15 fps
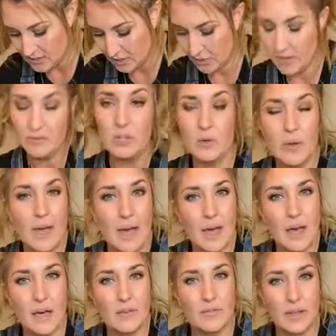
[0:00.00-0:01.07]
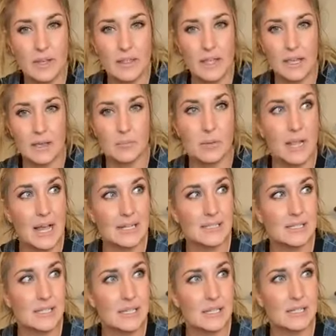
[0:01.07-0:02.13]
So if you have like a
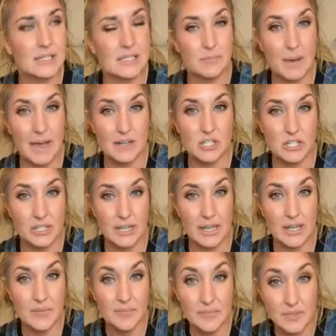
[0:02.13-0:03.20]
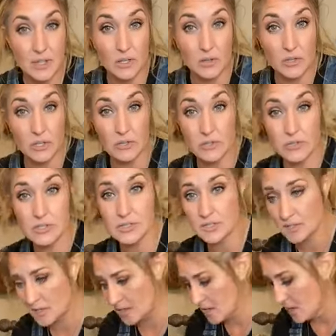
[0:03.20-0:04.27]
plastic spatula that you
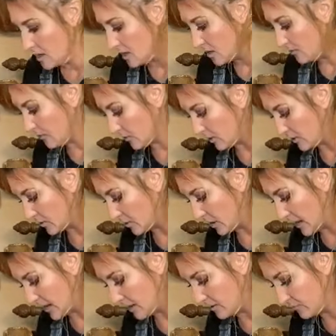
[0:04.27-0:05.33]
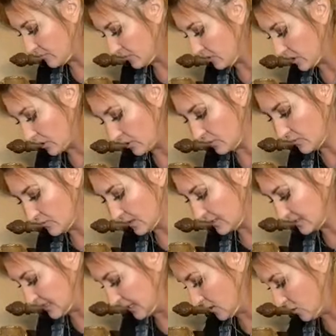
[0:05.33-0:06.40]
use for
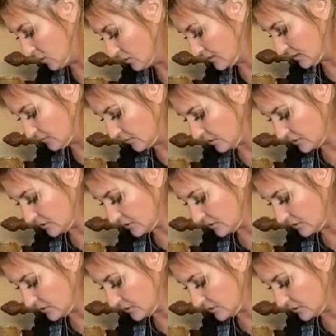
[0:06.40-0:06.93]
fixing holes in